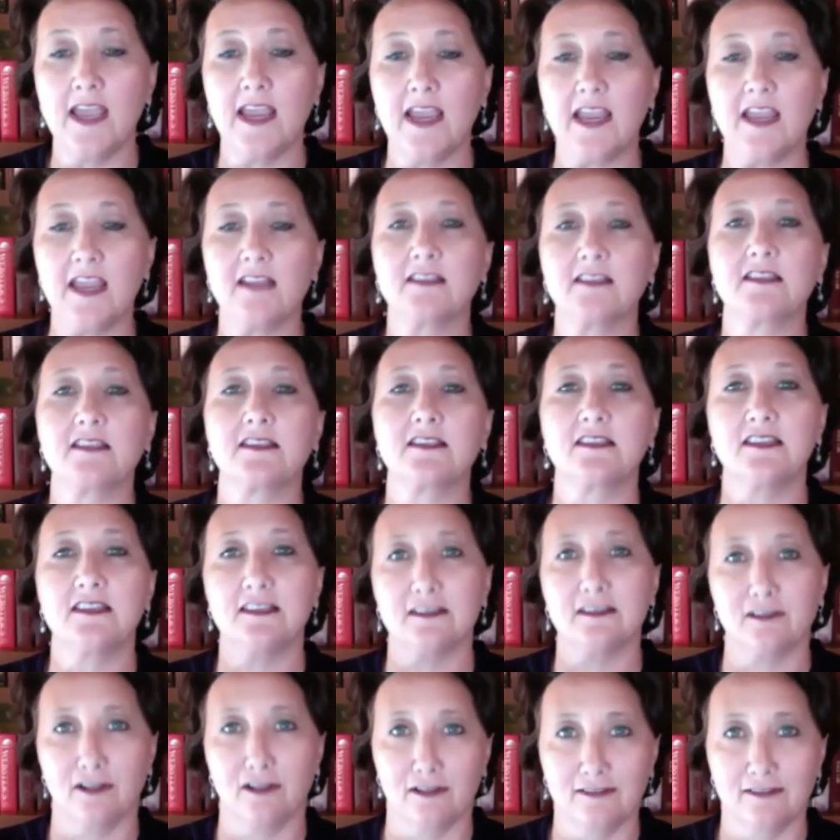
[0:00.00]
it
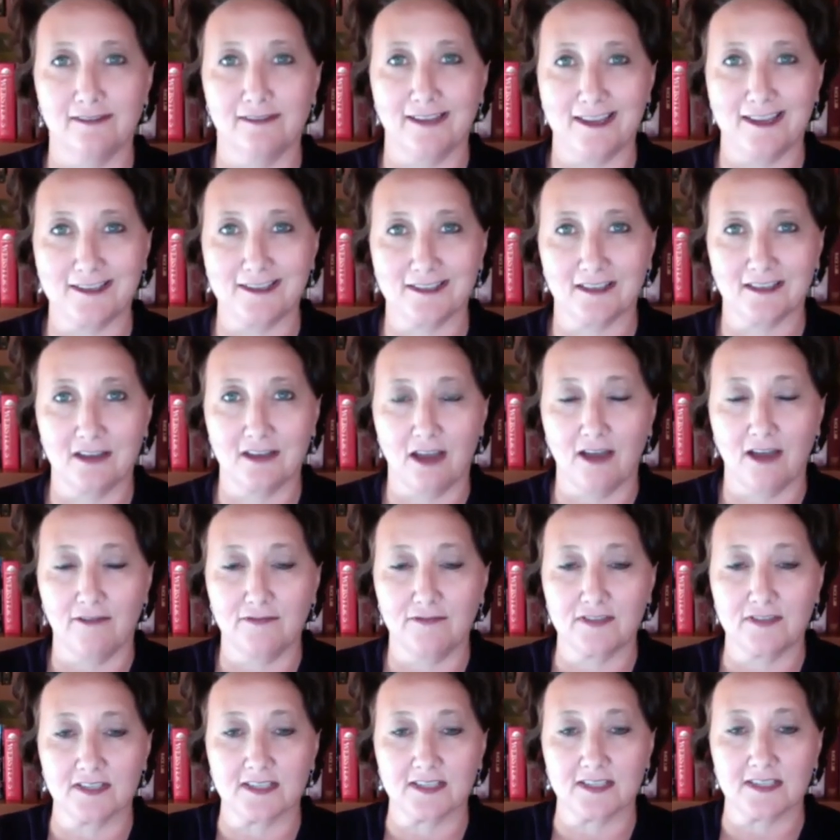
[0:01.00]
still is
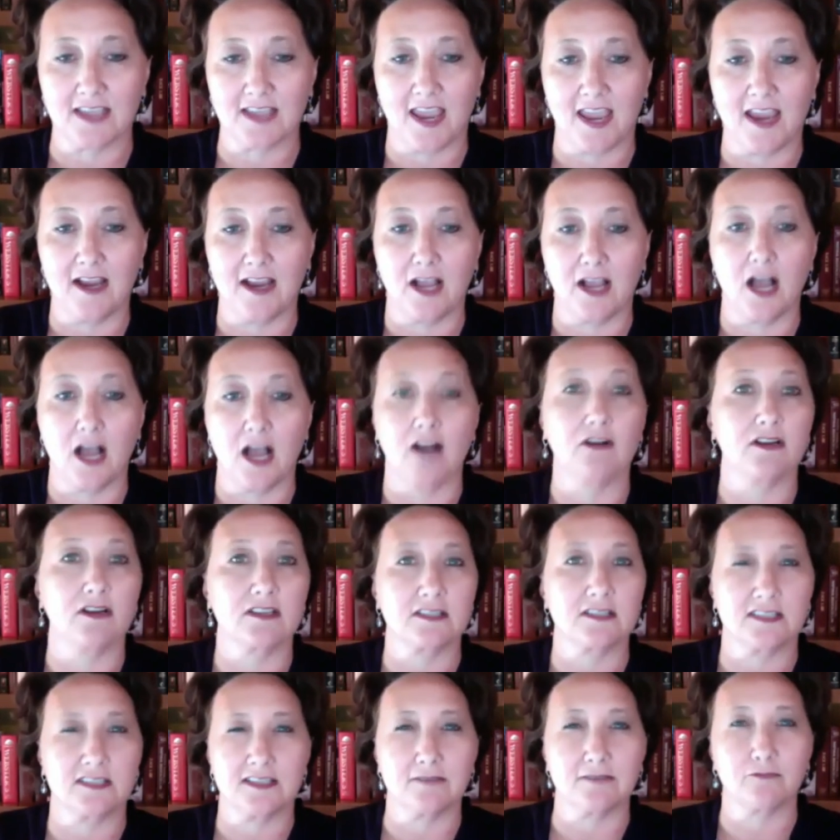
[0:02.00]
enough to say Congress
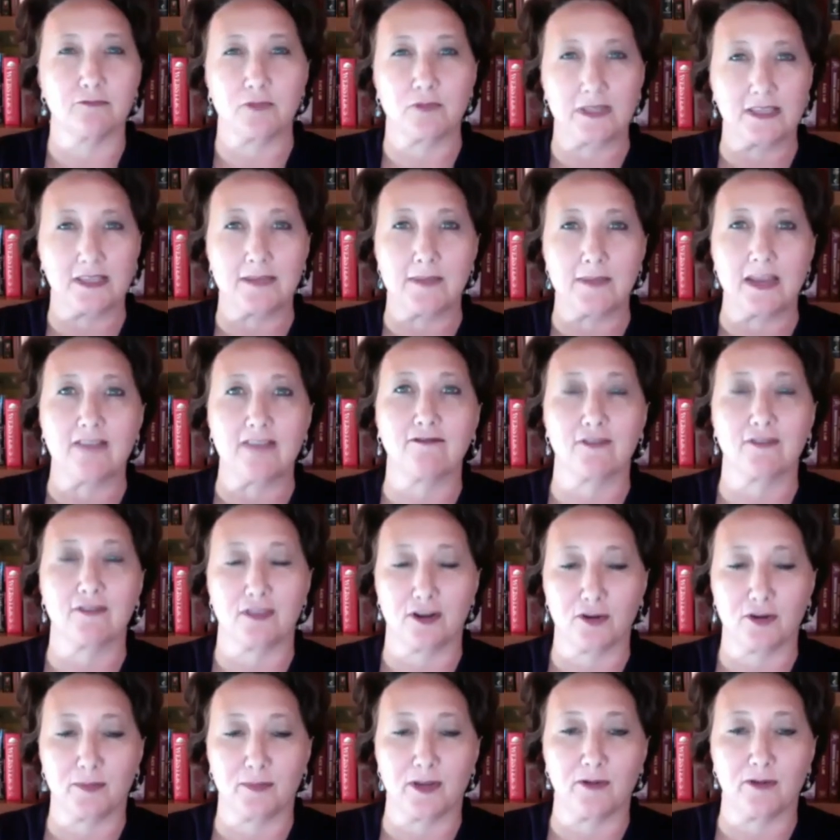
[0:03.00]
didn't really mean for
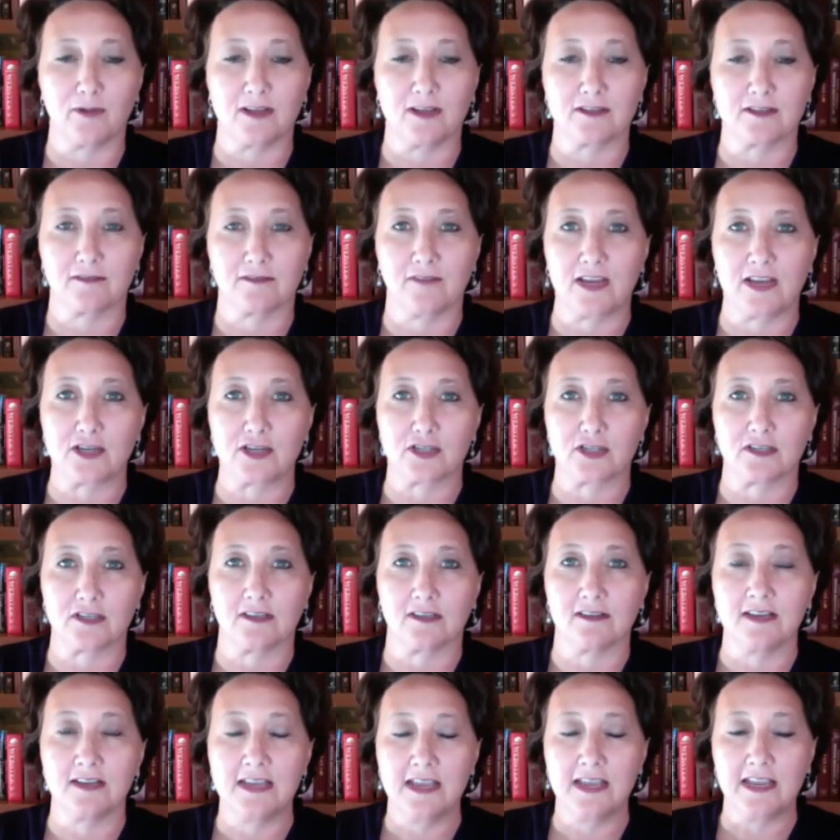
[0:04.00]
there to be a
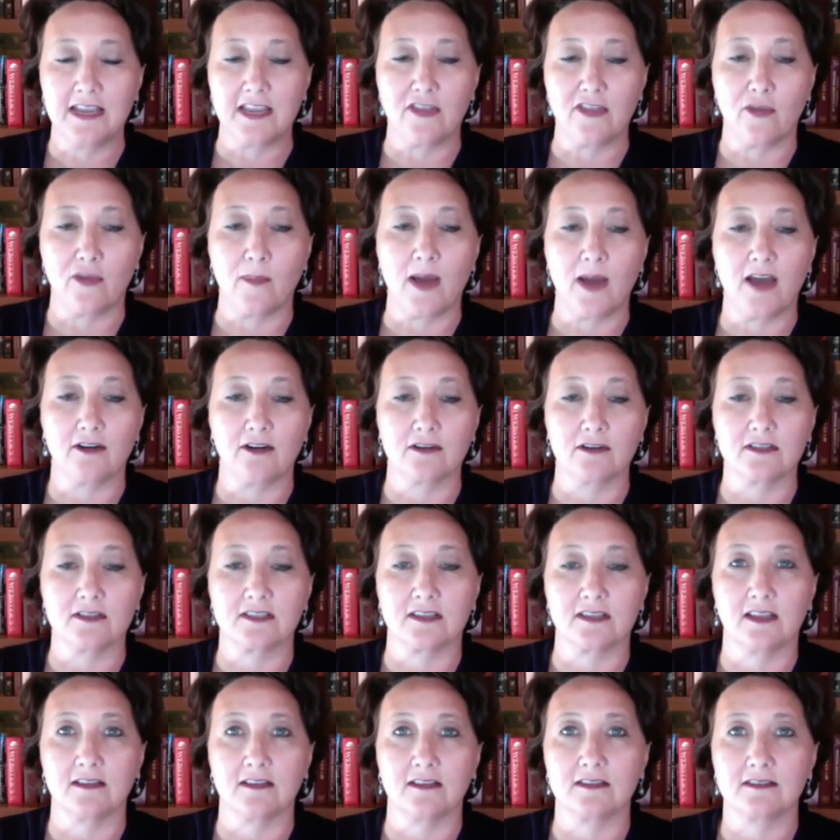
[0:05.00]
reservation in the modern
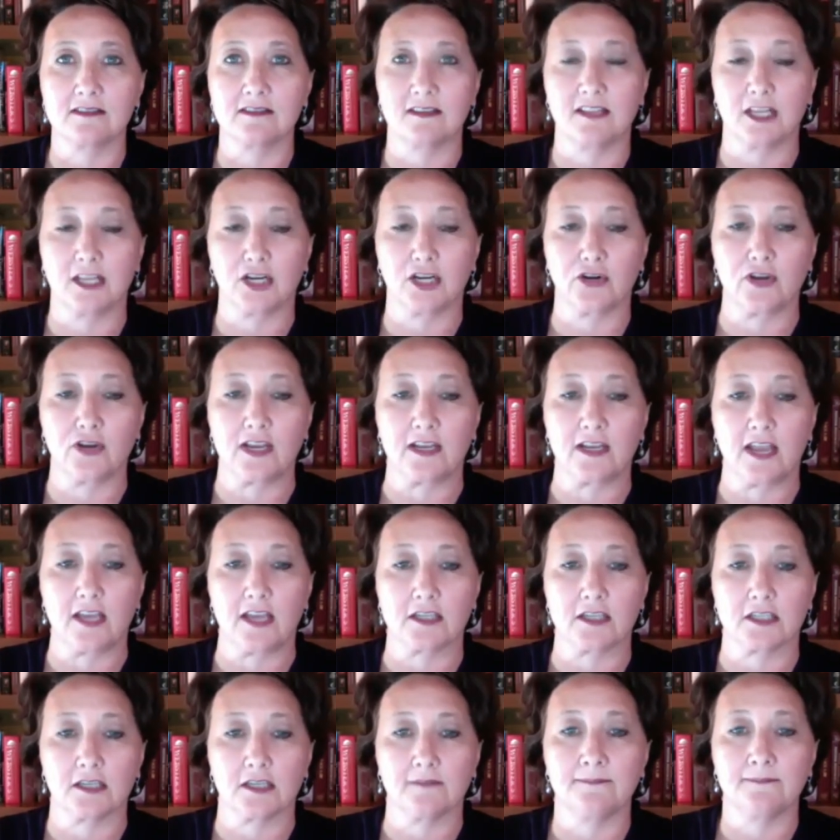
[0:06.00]
sense in the Creek
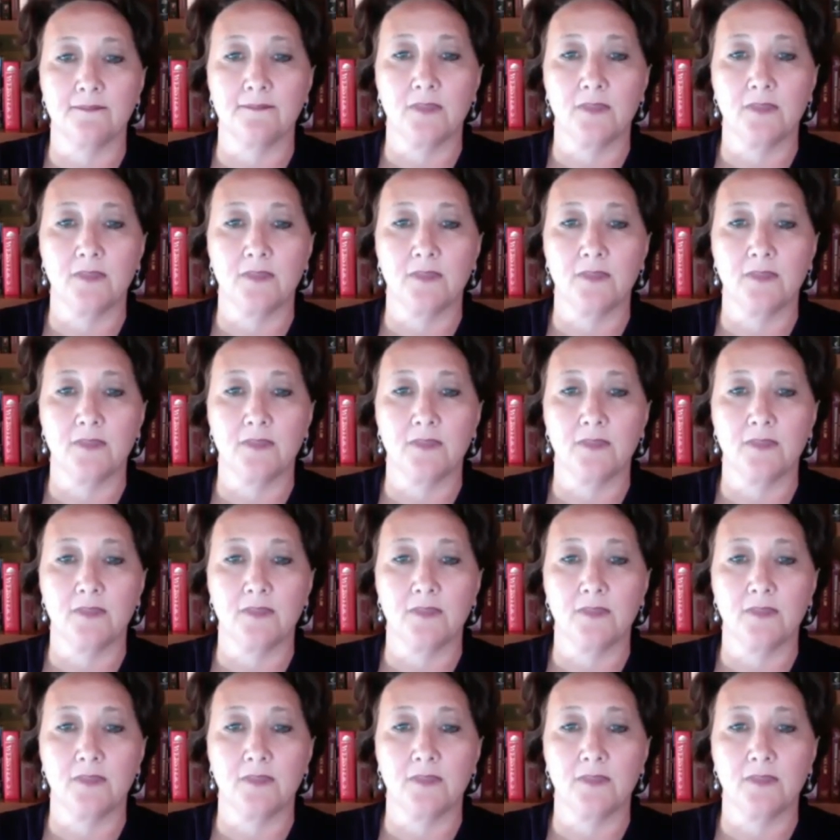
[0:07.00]
Nation.